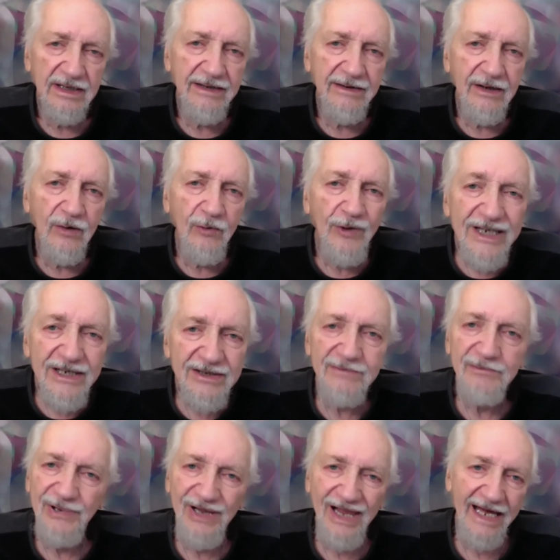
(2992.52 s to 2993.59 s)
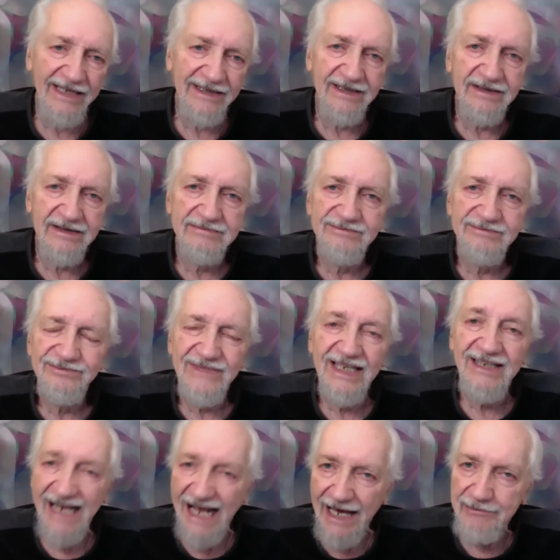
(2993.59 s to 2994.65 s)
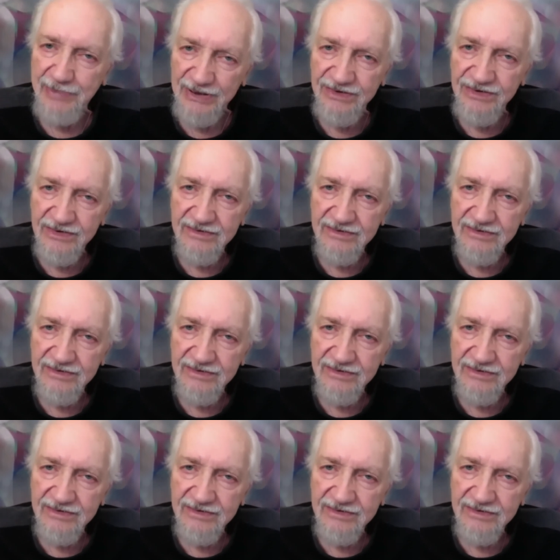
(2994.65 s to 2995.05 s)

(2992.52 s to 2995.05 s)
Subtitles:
we didn't plan it, it happened.